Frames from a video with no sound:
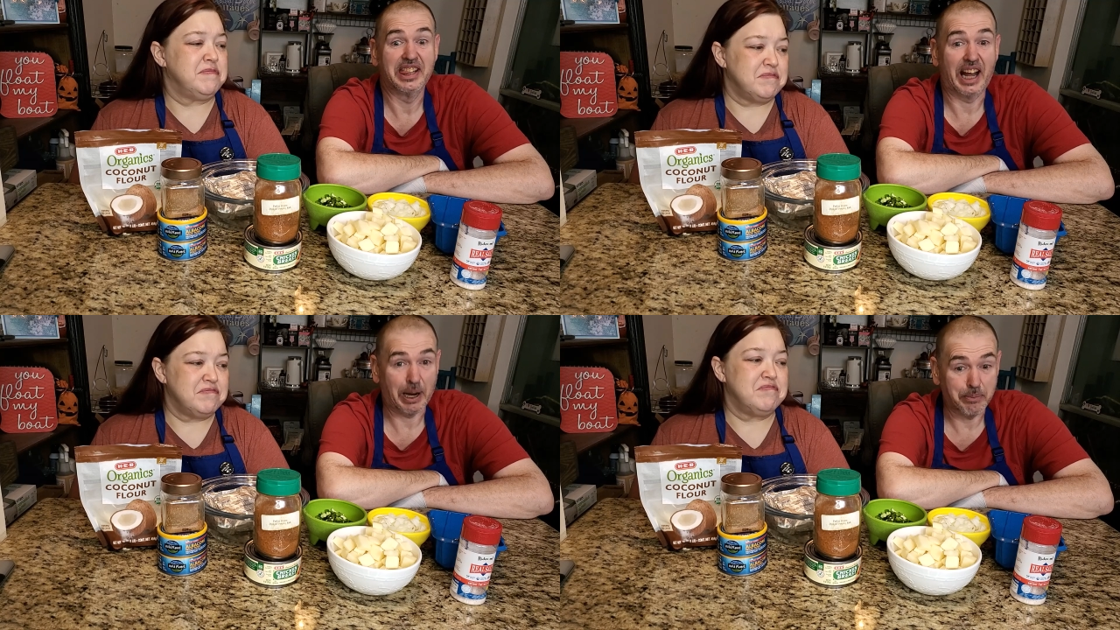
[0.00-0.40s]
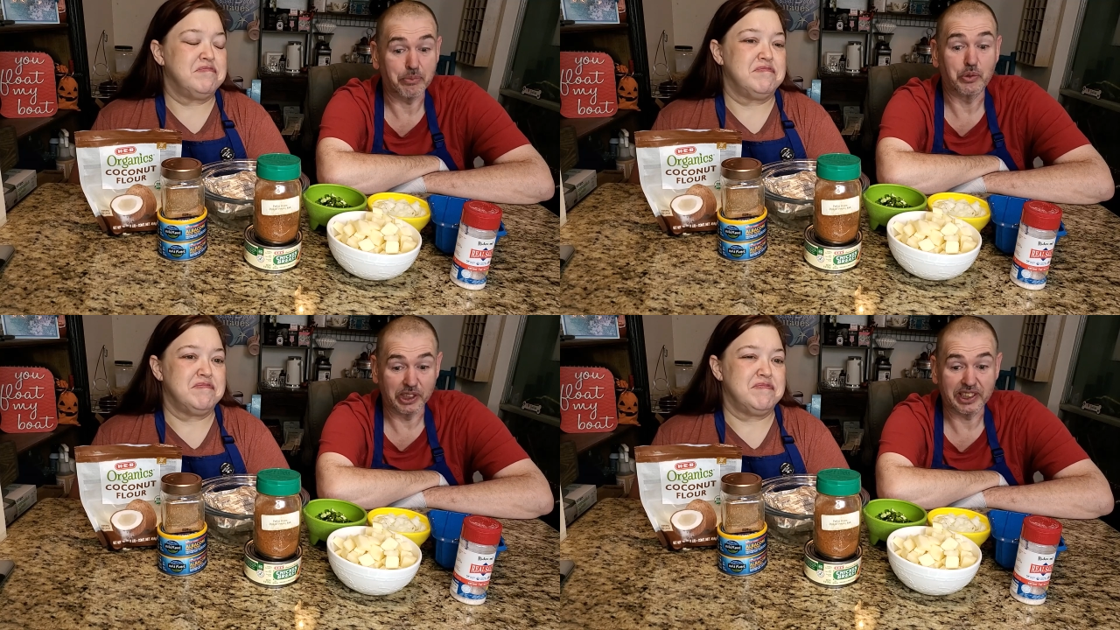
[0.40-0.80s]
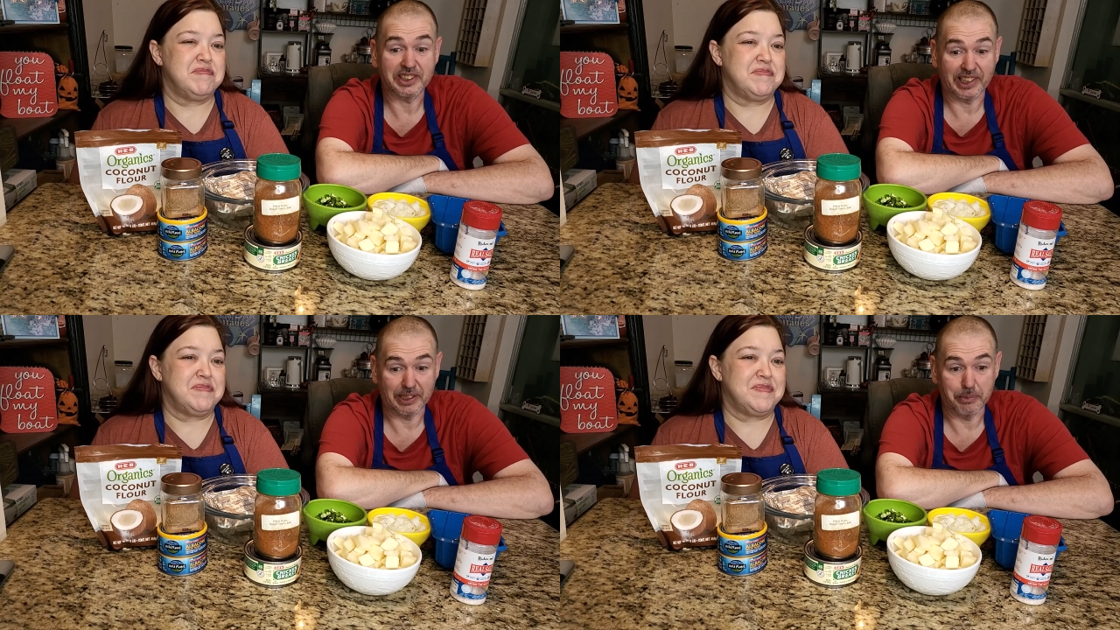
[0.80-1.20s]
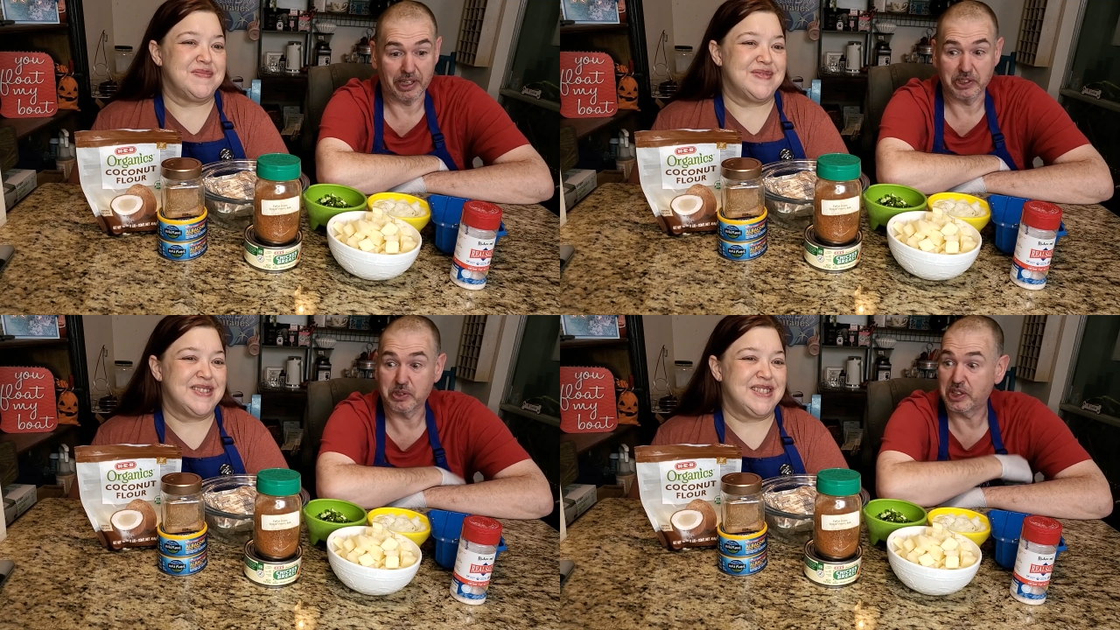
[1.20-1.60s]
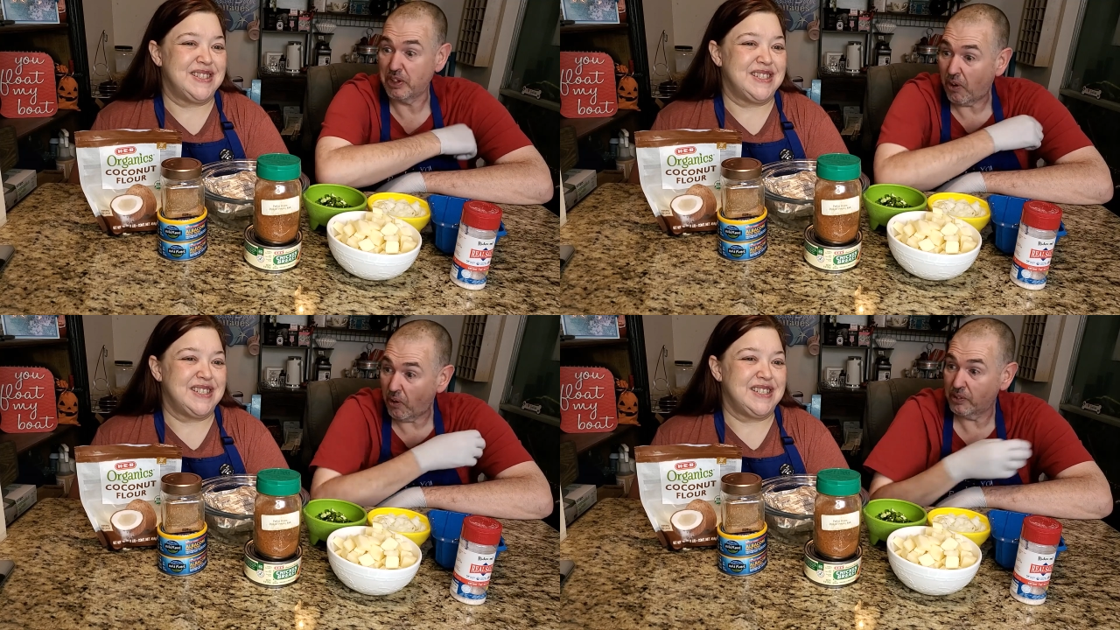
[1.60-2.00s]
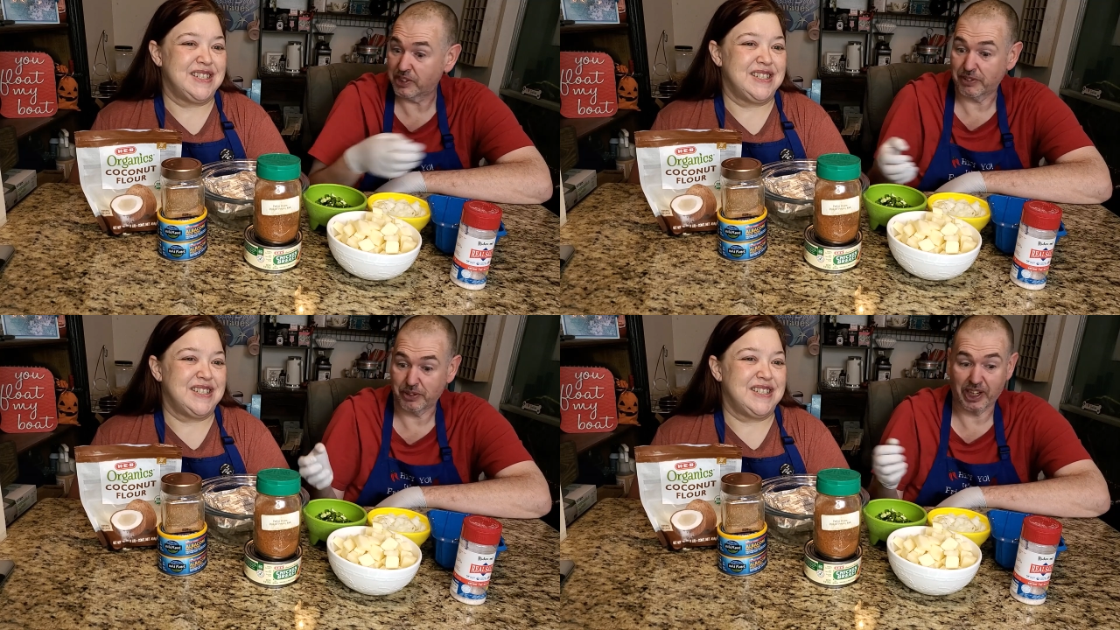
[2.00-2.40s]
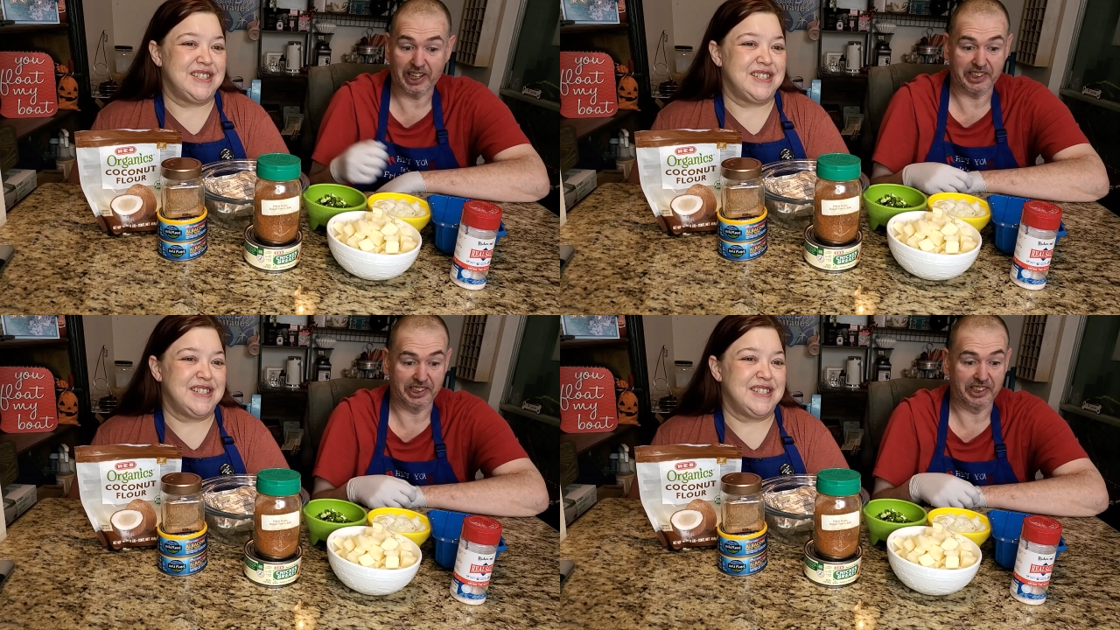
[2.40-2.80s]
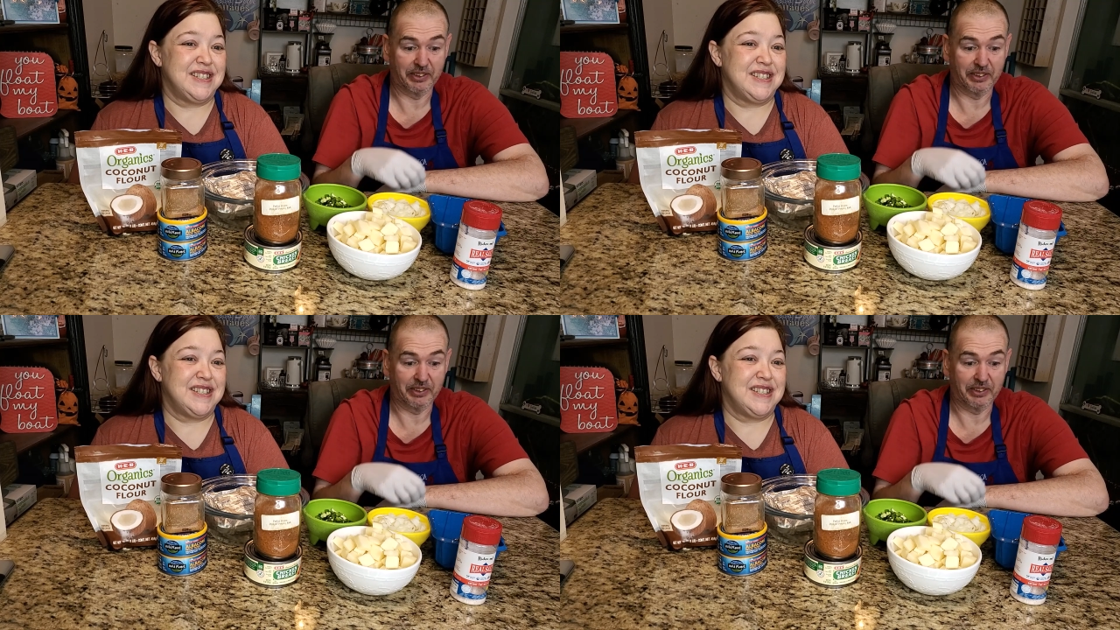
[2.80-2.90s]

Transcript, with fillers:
Speaker 1: I'm really excited about it. You see all the stuff we got here.